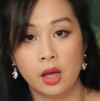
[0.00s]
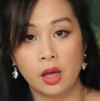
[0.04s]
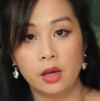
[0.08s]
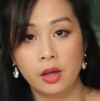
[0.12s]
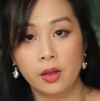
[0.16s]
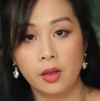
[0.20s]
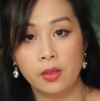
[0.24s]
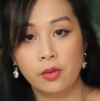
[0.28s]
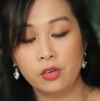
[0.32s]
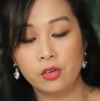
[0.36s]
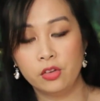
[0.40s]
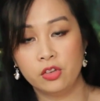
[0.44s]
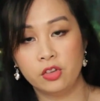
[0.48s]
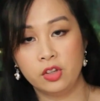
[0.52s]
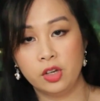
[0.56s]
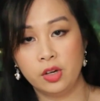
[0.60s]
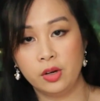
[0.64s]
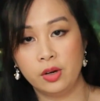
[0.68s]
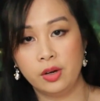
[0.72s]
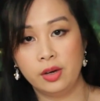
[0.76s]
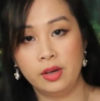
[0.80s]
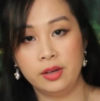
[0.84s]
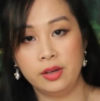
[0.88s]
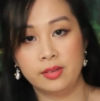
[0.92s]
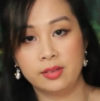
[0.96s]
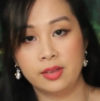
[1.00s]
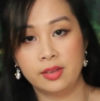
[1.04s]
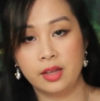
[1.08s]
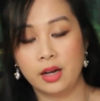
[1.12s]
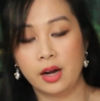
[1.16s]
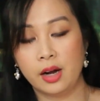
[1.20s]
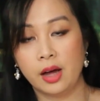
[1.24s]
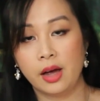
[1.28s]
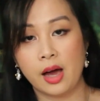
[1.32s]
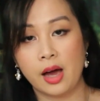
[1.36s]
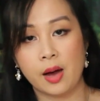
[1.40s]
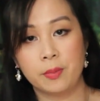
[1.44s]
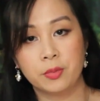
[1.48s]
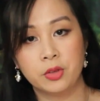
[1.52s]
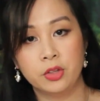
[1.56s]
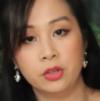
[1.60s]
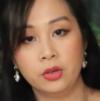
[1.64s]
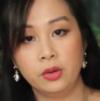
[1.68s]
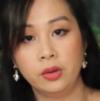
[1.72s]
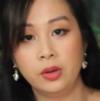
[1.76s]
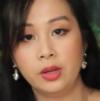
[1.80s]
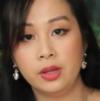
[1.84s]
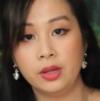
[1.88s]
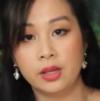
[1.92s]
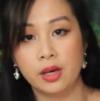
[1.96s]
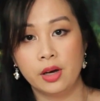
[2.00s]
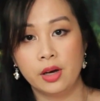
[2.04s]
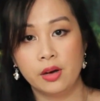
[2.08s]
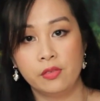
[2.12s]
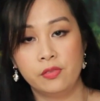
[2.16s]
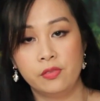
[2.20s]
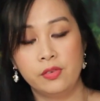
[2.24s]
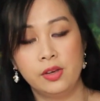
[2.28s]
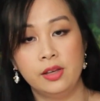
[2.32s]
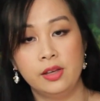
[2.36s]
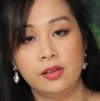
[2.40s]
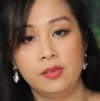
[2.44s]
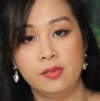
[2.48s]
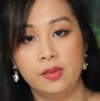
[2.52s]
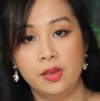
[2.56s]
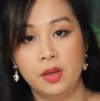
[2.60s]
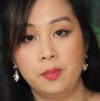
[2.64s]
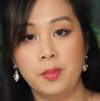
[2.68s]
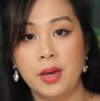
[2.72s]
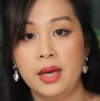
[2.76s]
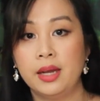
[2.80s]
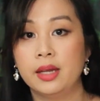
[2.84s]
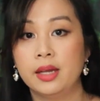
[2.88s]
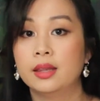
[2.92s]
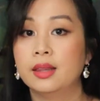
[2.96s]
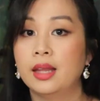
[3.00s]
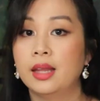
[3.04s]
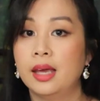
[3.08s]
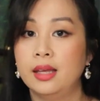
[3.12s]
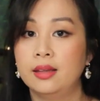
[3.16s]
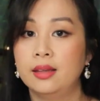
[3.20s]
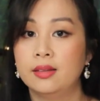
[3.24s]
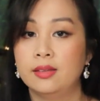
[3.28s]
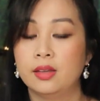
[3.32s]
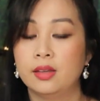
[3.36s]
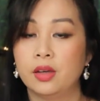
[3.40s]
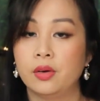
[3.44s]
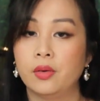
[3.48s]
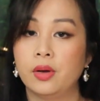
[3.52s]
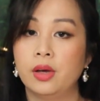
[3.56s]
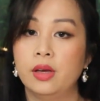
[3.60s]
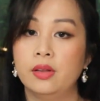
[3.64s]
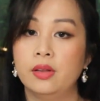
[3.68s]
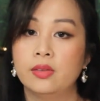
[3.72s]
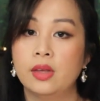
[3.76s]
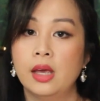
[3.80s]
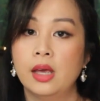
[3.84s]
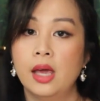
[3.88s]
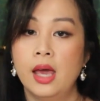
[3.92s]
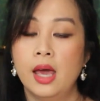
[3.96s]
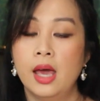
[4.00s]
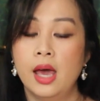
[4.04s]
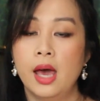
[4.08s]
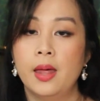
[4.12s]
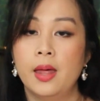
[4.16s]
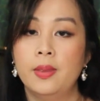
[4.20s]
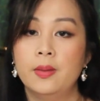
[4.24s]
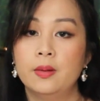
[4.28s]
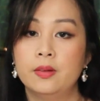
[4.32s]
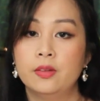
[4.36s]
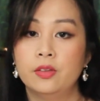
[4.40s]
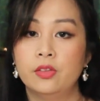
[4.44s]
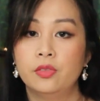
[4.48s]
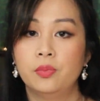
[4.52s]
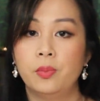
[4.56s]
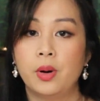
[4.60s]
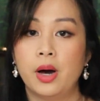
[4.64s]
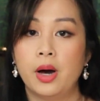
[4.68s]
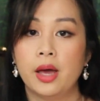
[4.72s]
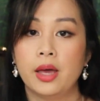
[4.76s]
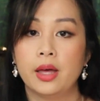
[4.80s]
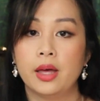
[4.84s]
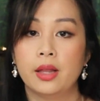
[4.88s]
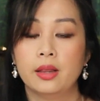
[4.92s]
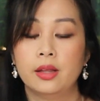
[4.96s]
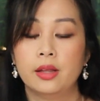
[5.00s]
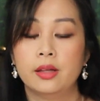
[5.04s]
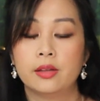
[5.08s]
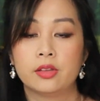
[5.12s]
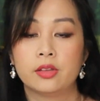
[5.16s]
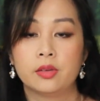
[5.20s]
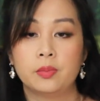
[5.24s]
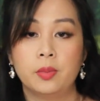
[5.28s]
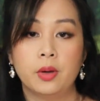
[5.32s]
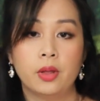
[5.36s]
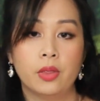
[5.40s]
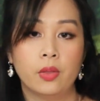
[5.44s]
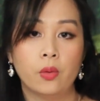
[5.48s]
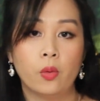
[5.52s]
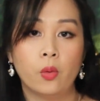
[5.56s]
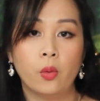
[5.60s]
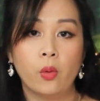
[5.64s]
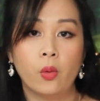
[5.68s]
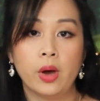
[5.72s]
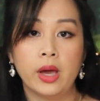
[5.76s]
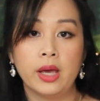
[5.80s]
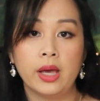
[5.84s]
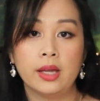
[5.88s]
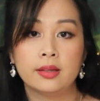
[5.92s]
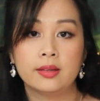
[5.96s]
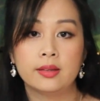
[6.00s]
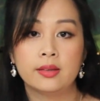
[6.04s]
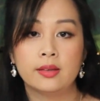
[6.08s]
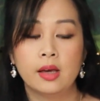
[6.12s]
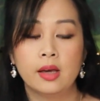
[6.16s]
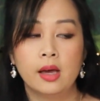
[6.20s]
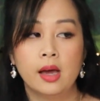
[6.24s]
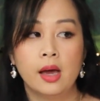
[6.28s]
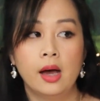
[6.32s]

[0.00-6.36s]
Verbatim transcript: Another series that I absolutely love is the Maiden Lane series, and this is by Elizabeth Hoyt.